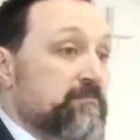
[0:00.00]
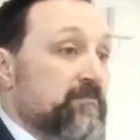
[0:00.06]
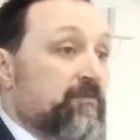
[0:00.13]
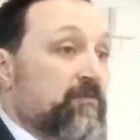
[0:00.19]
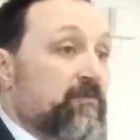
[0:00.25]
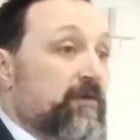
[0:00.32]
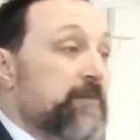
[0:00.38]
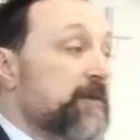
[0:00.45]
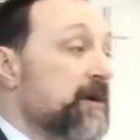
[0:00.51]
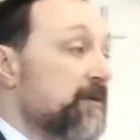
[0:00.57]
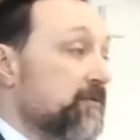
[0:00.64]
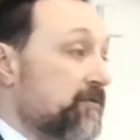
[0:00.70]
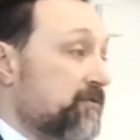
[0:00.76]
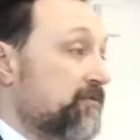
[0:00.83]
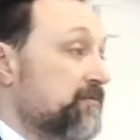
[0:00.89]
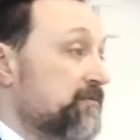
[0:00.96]
3
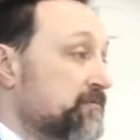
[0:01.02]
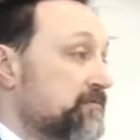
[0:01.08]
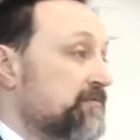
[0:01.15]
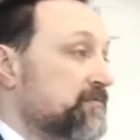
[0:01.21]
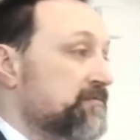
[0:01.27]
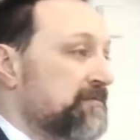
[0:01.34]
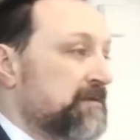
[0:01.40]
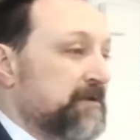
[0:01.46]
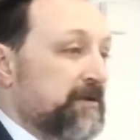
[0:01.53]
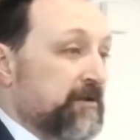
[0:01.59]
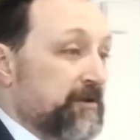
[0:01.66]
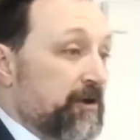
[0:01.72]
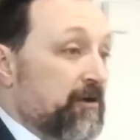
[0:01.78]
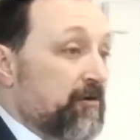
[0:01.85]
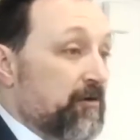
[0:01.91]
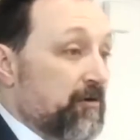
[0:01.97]
months. And
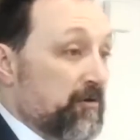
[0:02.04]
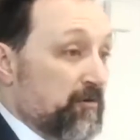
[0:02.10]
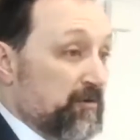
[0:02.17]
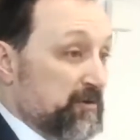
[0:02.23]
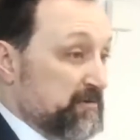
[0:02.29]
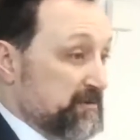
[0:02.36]
y'all are all going,